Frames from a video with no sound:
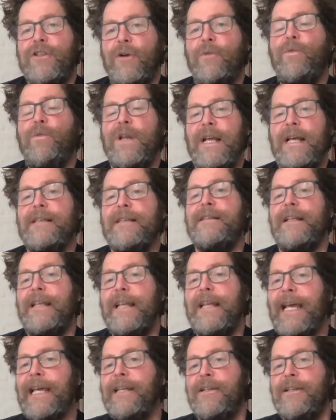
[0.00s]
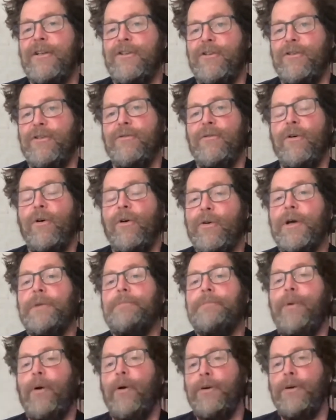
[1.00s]
Someone has elected you
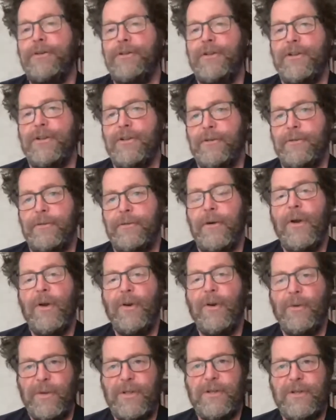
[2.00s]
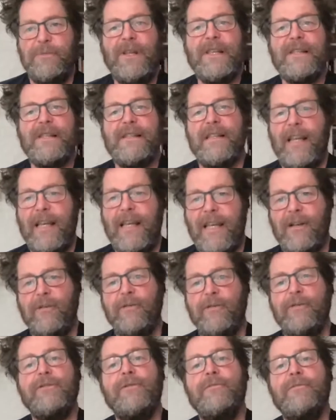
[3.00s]
or appointed you, which means that
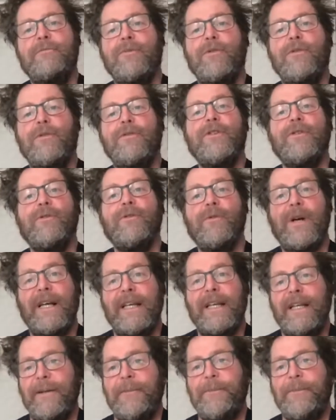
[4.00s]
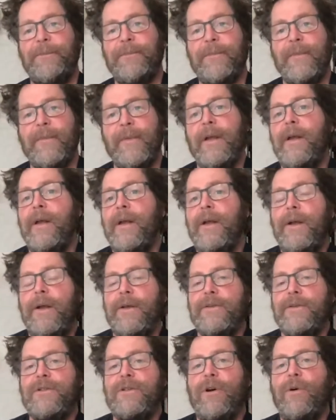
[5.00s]
they can also move you away.
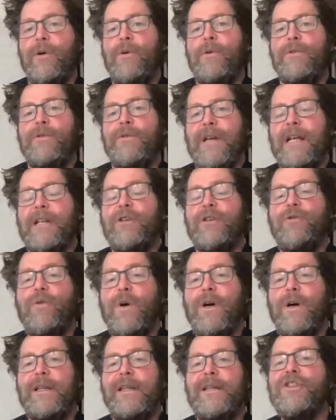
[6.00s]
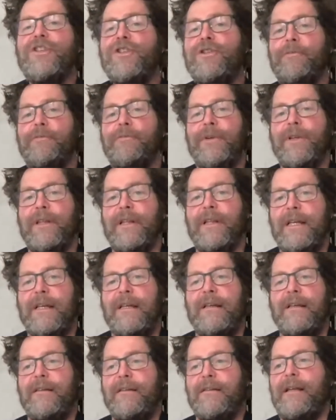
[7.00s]
So that coalition
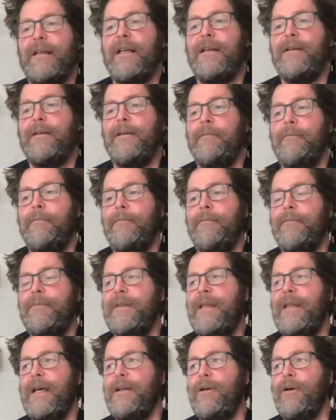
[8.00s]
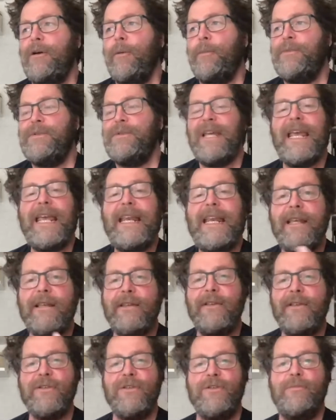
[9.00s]
building, that that
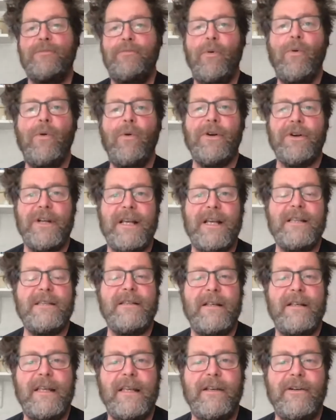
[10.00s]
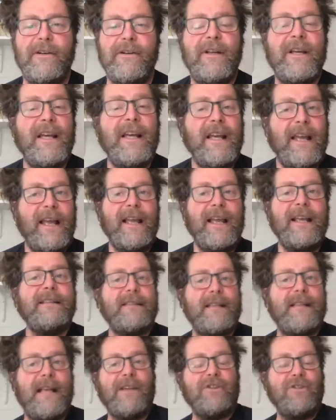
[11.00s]
obtaining the support as a leader
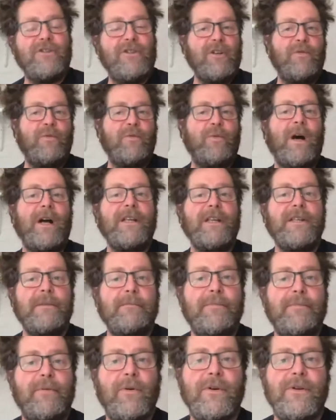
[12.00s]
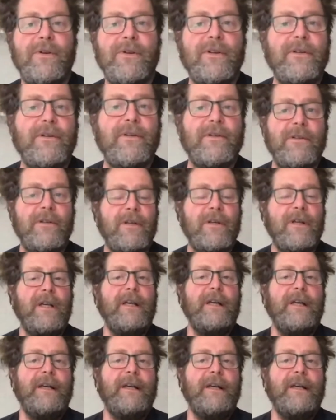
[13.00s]
is actually quite important.